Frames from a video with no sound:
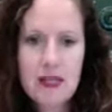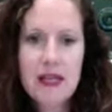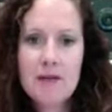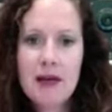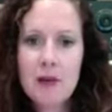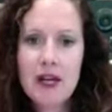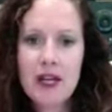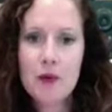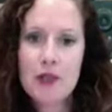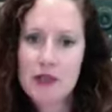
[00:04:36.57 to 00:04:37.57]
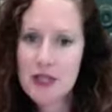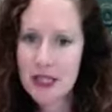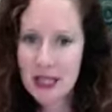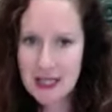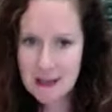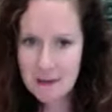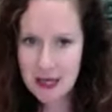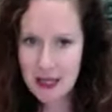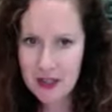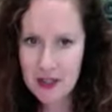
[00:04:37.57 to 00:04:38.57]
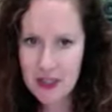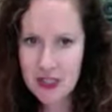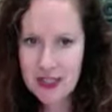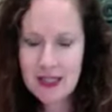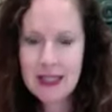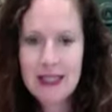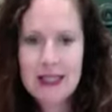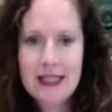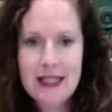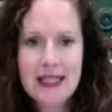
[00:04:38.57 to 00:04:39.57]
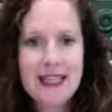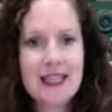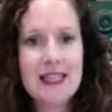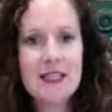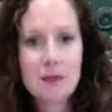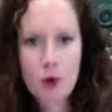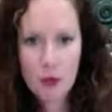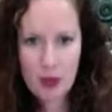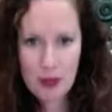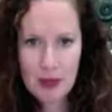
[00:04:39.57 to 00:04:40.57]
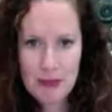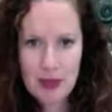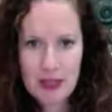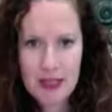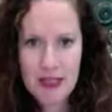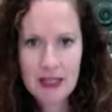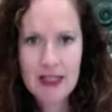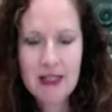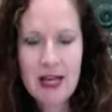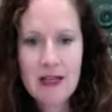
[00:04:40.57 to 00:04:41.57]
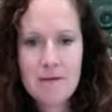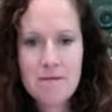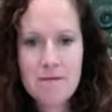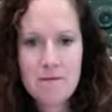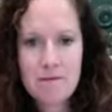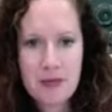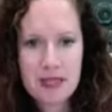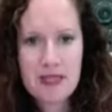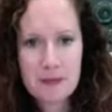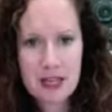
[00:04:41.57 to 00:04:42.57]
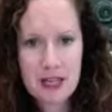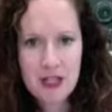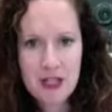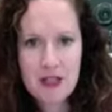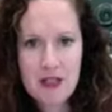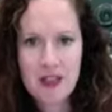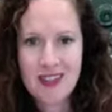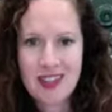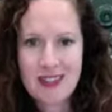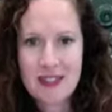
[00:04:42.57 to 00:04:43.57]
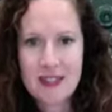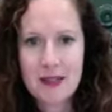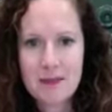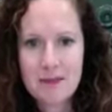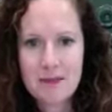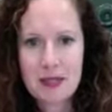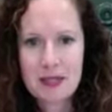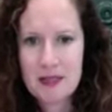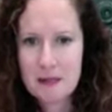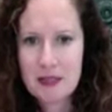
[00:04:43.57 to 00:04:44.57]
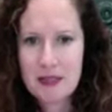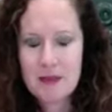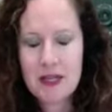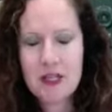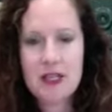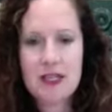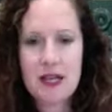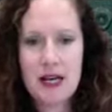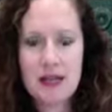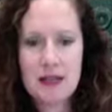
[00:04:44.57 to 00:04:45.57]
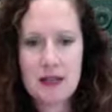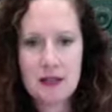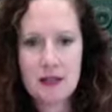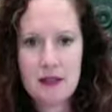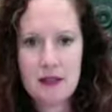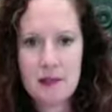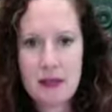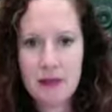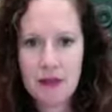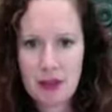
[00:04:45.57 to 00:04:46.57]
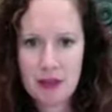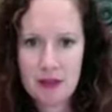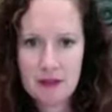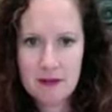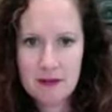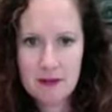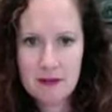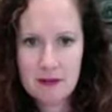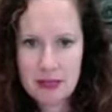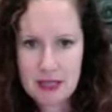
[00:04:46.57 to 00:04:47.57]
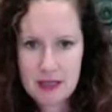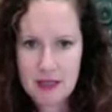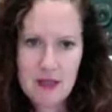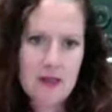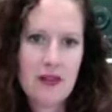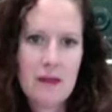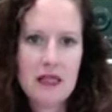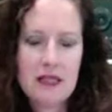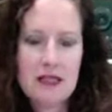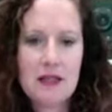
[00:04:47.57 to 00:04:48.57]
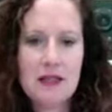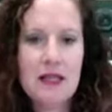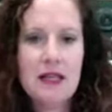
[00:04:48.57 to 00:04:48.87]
In my Writing Warriors Collective page, it is more one-way marketing. And a lot of business pages are like this, like business pages, not people that are businesses, if that makes sense.